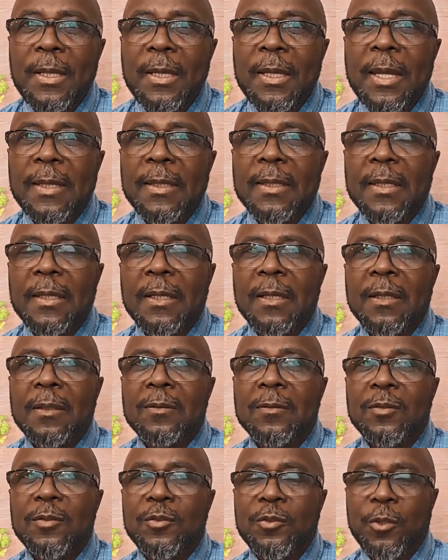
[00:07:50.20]
at the
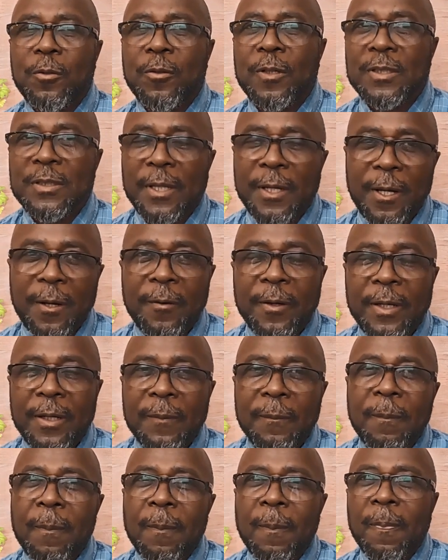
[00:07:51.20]
tourist area.
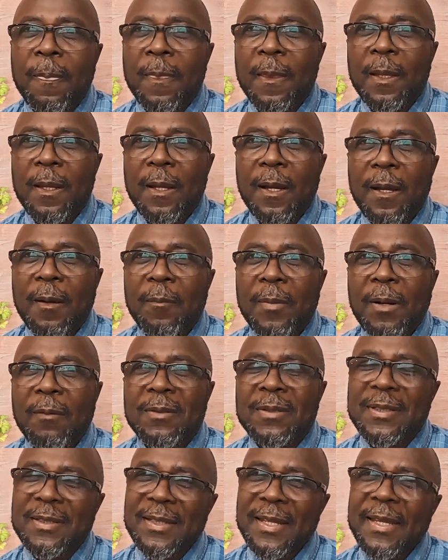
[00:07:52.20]
But I
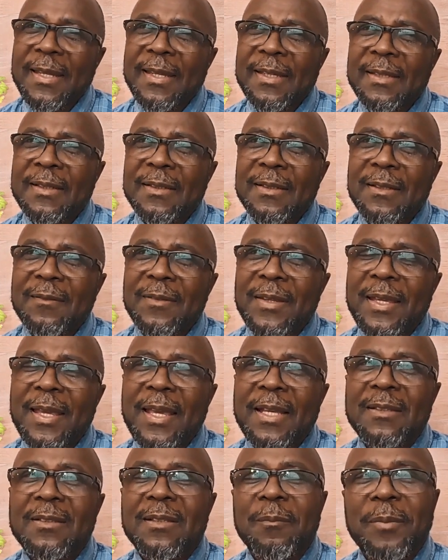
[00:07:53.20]
was thinking if they
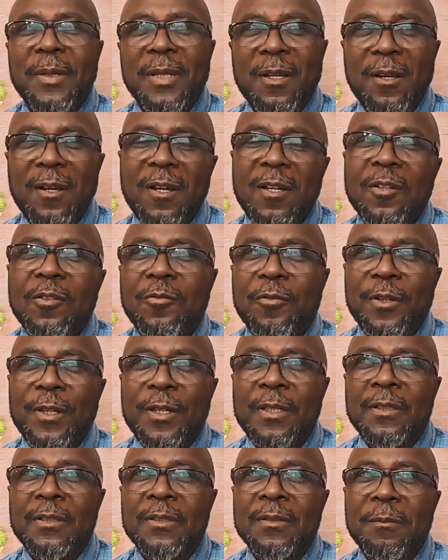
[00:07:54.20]
had some pecan
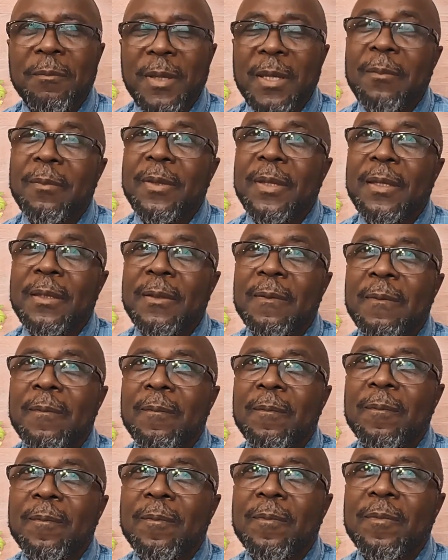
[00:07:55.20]
trees, maybe
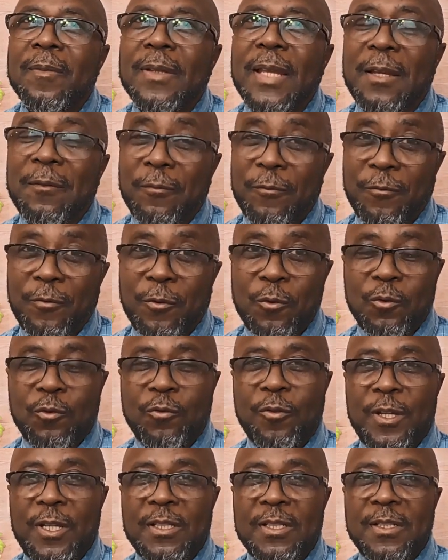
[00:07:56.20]
like fruit
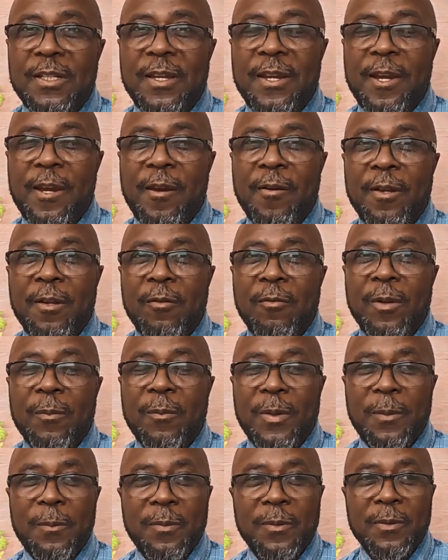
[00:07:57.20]
trees in the area where
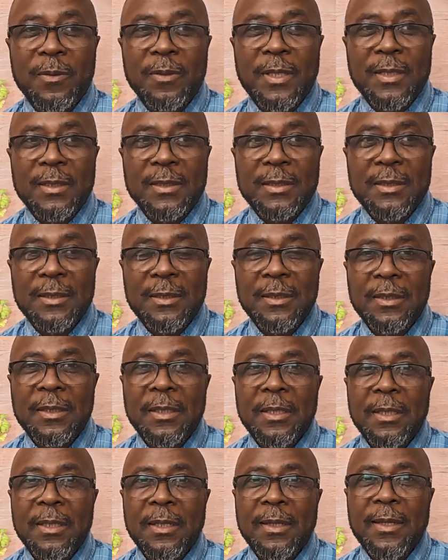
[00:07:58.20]
people
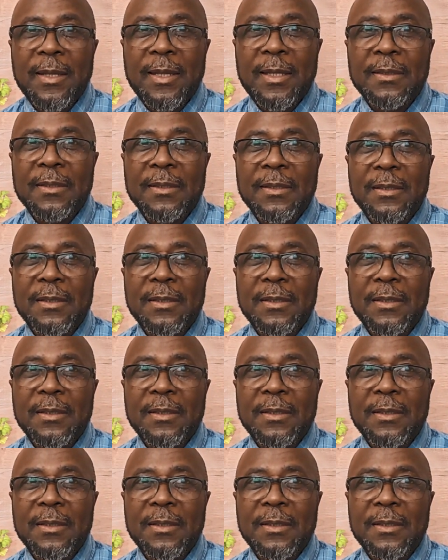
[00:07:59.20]
that's